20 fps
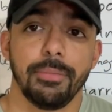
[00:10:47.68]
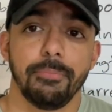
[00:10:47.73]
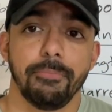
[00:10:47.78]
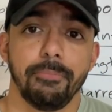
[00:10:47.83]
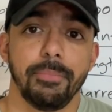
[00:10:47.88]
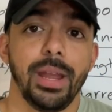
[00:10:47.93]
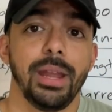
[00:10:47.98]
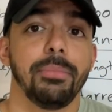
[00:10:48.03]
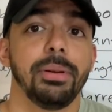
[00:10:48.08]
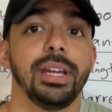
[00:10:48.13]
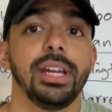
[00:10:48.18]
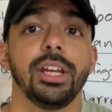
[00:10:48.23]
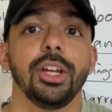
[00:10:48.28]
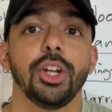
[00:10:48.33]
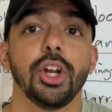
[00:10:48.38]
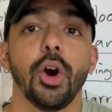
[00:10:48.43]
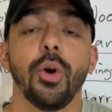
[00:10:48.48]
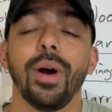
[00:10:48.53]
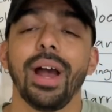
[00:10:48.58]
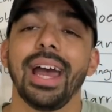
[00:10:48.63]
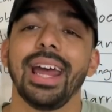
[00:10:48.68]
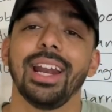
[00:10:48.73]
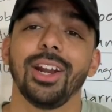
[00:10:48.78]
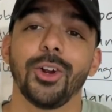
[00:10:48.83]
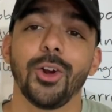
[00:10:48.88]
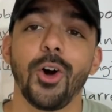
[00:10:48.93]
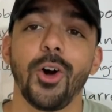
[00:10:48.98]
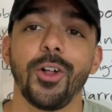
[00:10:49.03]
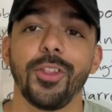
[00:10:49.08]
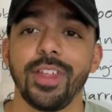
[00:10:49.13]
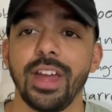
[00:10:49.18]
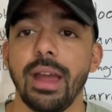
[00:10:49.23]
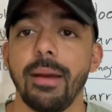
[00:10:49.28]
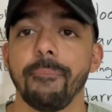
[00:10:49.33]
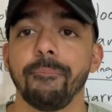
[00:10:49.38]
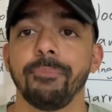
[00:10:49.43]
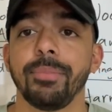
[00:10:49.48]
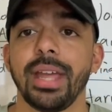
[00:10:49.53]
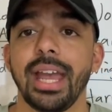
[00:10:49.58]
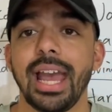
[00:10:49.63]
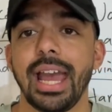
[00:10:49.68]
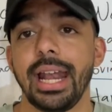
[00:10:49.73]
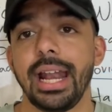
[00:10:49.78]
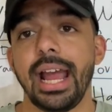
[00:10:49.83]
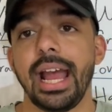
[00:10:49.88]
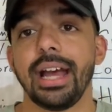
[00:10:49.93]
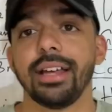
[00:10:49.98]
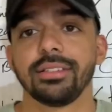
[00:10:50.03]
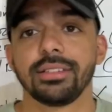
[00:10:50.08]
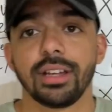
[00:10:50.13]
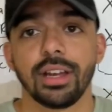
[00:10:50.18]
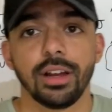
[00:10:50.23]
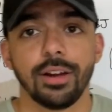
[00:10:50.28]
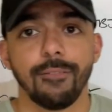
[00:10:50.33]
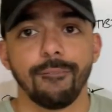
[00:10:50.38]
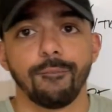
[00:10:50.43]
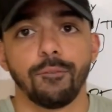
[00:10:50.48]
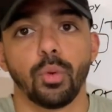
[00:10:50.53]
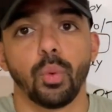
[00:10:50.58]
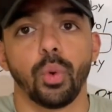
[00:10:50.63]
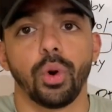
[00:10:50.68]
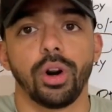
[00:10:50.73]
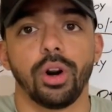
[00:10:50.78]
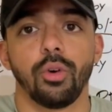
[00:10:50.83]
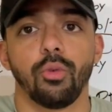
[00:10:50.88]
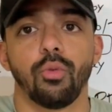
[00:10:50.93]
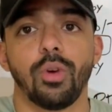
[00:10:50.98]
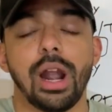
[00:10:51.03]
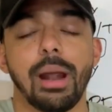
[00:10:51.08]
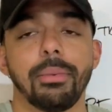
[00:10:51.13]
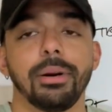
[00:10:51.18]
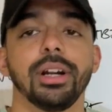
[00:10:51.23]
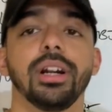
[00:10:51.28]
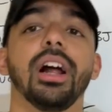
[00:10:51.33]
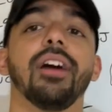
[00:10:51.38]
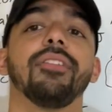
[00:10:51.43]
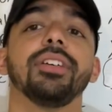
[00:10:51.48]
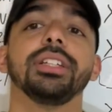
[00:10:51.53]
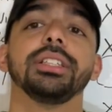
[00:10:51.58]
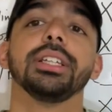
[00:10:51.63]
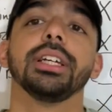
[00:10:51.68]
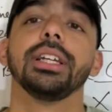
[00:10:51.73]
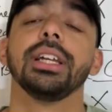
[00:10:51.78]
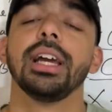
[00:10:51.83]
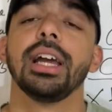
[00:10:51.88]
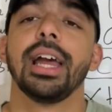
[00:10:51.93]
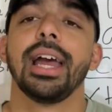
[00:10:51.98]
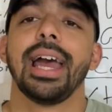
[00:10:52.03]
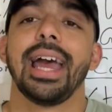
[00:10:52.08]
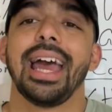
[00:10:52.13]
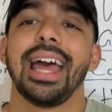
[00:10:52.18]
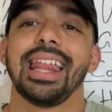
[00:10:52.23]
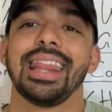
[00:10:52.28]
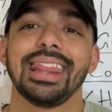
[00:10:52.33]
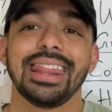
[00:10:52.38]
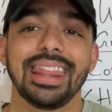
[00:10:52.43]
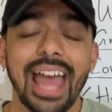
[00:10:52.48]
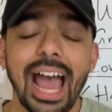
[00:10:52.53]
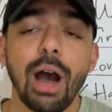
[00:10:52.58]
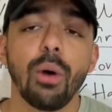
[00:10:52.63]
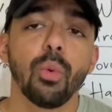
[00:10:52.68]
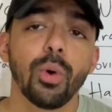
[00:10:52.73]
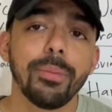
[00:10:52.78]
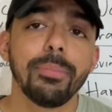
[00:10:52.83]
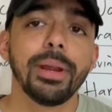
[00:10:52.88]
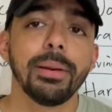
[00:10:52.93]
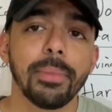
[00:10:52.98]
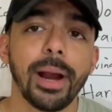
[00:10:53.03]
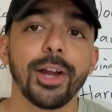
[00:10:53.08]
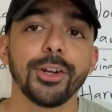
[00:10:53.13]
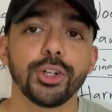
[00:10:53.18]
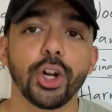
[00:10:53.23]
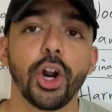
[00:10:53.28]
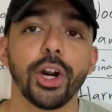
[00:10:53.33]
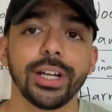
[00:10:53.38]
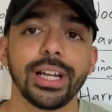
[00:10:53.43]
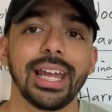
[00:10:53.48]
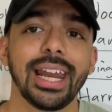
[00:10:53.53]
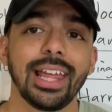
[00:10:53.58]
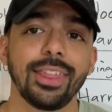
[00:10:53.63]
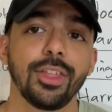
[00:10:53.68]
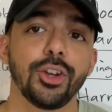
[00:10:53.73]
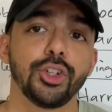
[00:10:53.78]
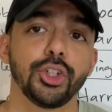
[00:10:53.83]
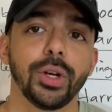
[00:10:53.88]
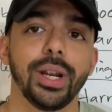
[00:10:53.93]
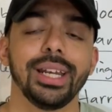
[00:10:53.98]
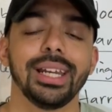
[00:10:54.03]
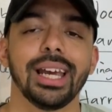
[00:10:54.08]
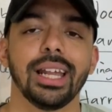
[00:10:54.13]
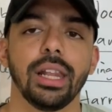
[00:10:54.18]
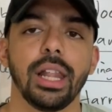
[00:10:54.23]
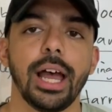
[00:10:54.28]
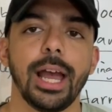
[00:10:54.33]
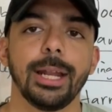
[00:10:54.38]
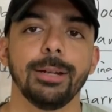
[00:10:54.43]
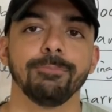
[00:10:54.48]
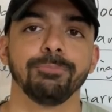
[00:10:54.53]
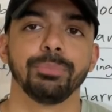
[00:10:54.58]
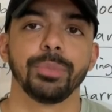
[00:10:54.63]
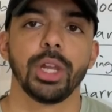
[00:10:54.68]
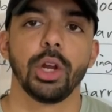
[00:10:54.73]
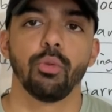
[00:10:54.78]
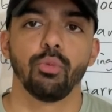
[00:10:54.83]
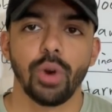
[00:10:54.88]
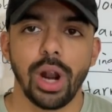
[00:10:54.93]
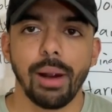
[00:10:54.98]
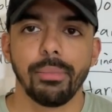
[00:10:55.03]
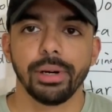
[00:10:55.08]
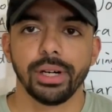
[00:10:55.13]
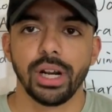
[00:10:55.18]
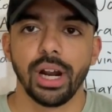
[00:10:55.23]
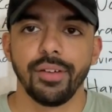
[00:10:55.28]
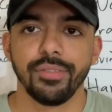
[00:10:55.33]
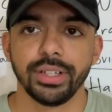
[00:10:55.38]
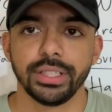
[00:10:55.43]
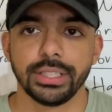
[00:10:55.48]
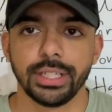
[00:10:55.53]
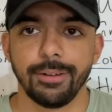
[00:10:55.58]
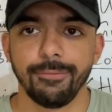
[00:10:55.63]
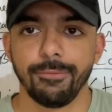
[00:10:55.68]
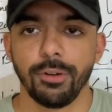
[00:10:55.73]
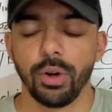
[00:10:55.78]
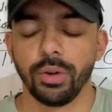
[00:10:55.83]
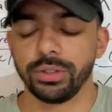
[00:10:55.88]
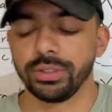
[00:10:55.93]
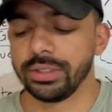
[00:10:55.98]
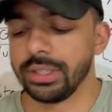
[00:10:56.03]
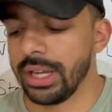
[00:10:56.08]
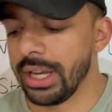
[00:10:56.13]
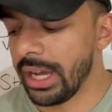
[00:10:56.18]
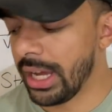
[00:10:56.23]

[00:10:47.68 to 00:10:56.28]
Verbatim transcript: maybe go ahead and call them and ask for Robert Covington. That would be my target at the trade deadline, Robert Covington, folks.